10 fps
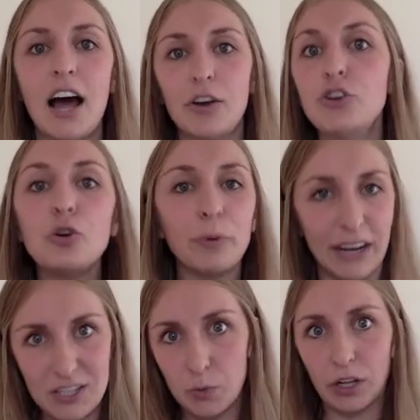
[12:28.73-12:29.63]
new
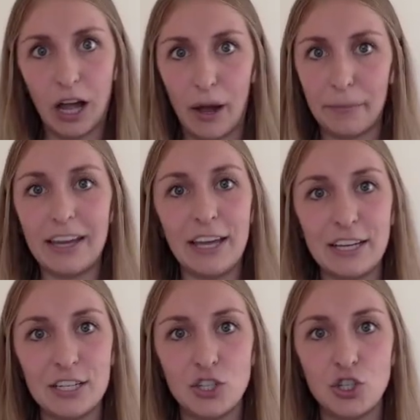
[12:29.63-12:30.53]
brands will come
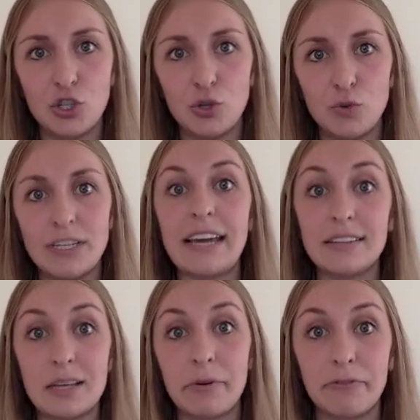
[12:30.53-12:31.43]
in to take
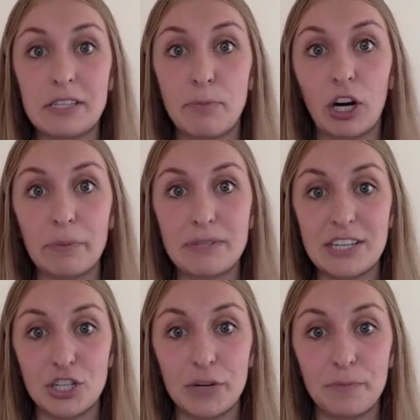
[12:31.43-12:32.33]
some of its market
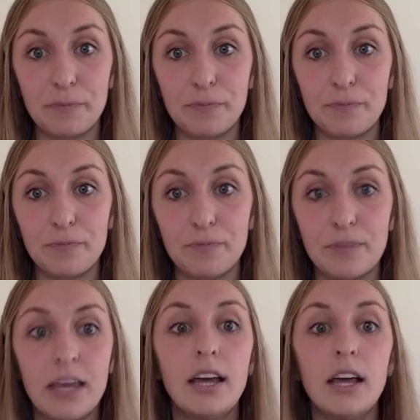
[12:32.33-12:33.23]
position.
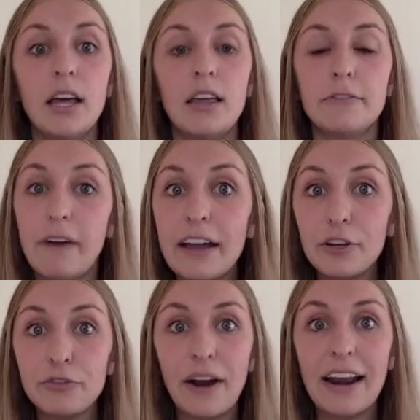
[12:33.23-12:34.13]
The final
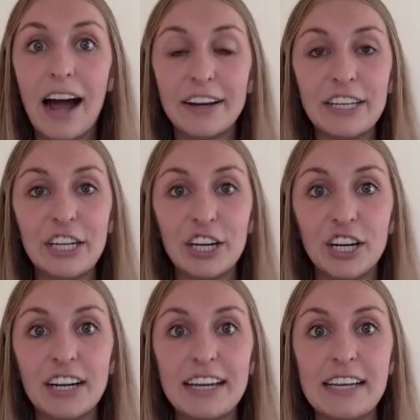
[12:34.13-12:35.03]
threat on
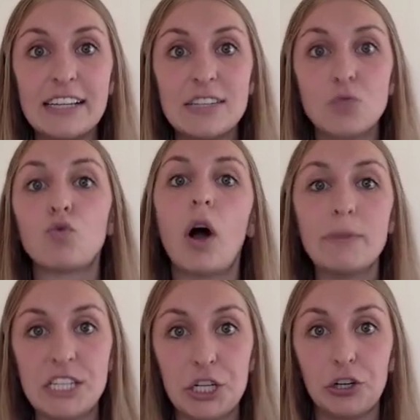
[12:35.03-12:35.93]
here is raw
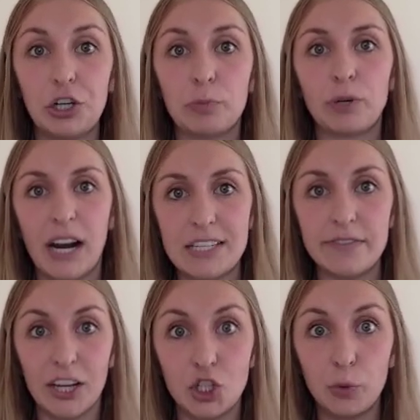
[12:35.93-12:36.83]
material price
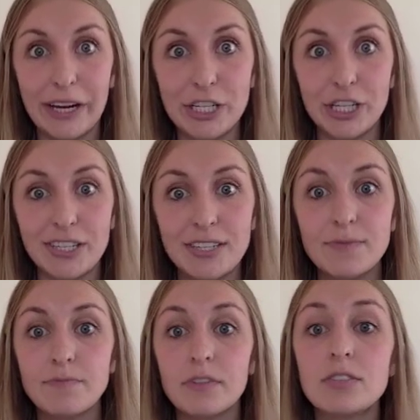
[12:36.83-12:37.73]
fluctuations.
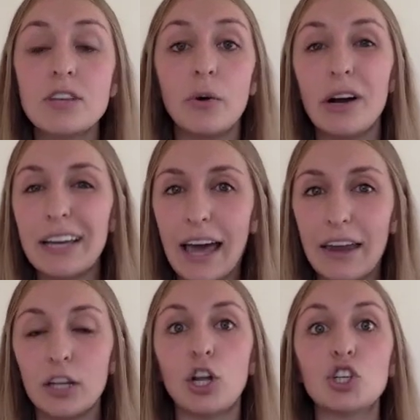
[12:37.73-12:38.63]
So
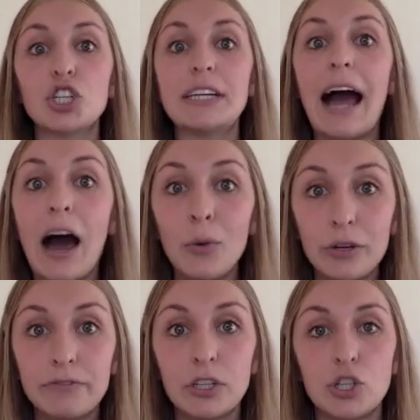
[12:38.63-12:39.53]
again, largely out
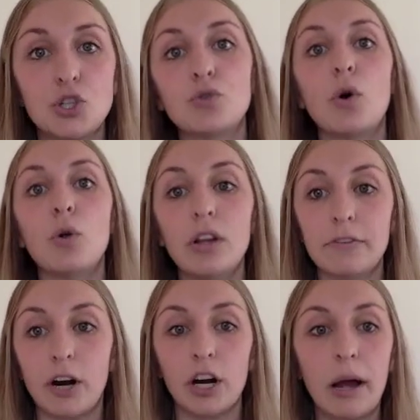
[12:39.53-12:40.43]
of the control
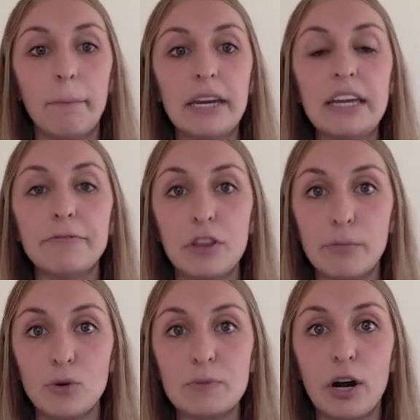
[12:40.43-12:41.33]
of our company for the
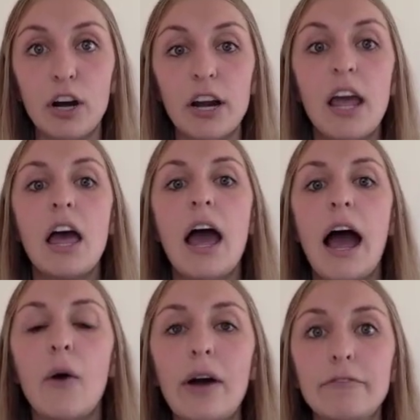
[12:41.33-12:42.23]
most part.
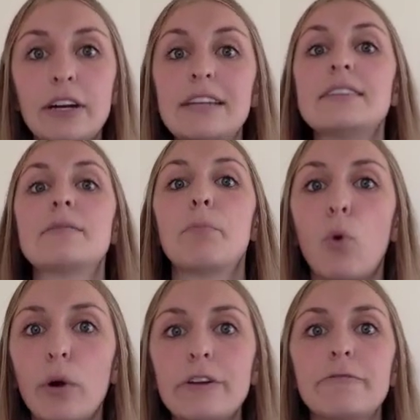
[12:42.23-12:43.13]
However, it is
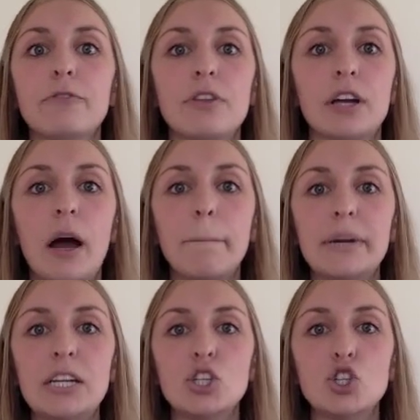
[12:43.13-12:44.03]
important for the
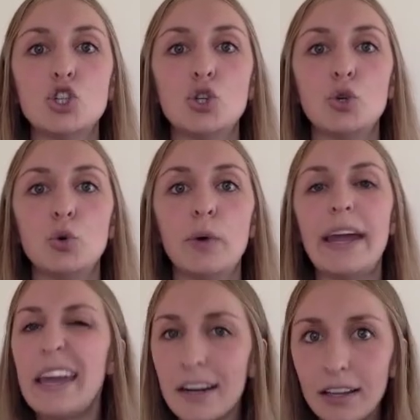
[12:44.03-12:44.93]
company to
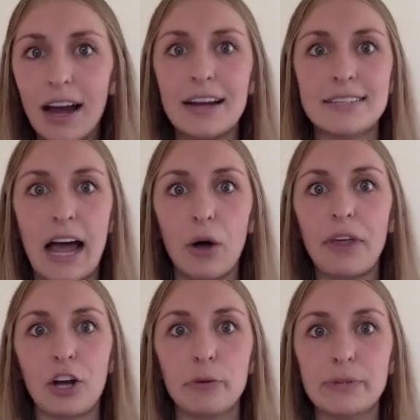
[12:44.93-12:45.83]
analyze how
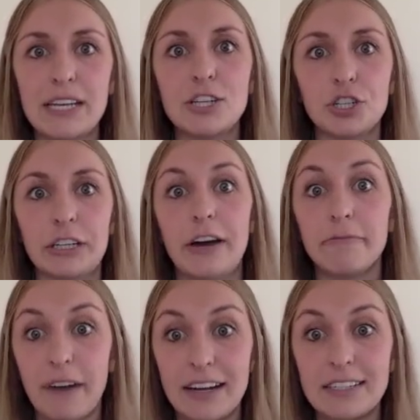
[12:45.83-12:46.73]
that could potentially
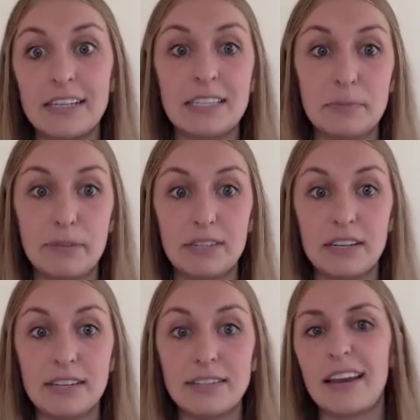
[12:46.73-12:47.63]
affect its
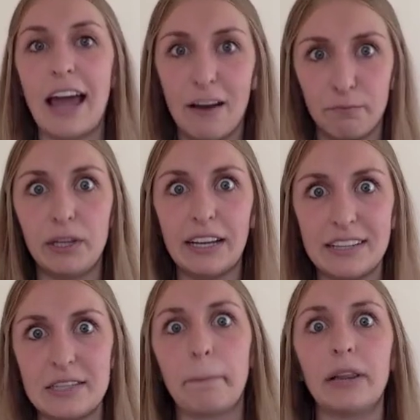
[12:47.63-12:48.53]
business and have
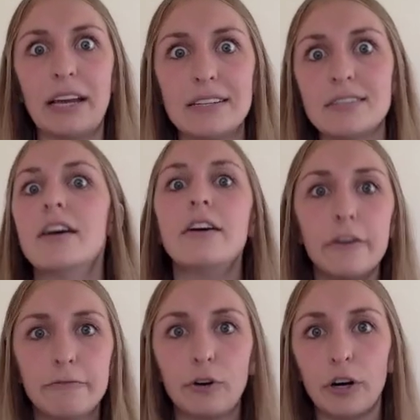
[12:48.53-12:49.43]
plans in place
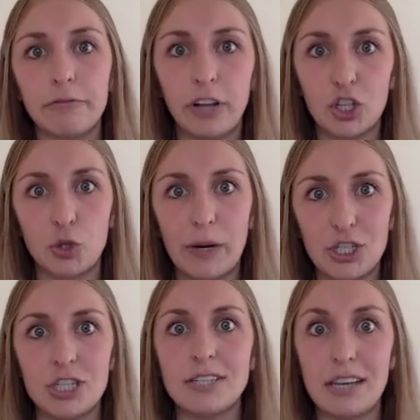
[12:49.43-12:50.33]
for
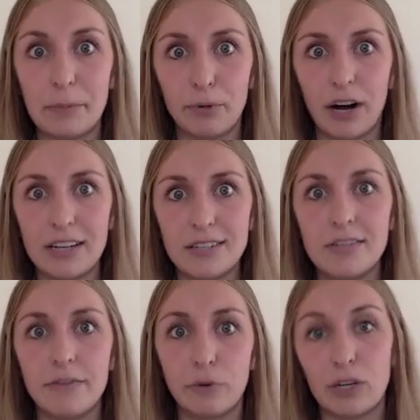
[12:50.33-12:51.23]
fluctuations in price
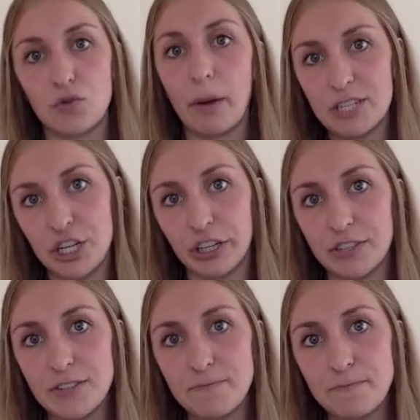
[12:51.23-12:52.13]
for its raw
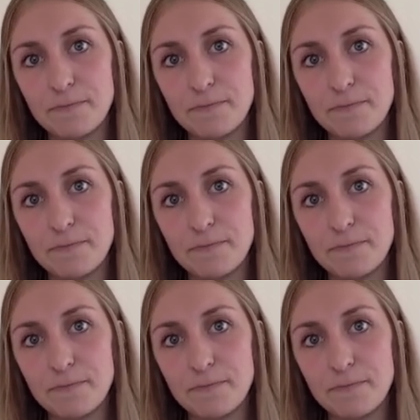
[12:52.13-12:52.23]
materials.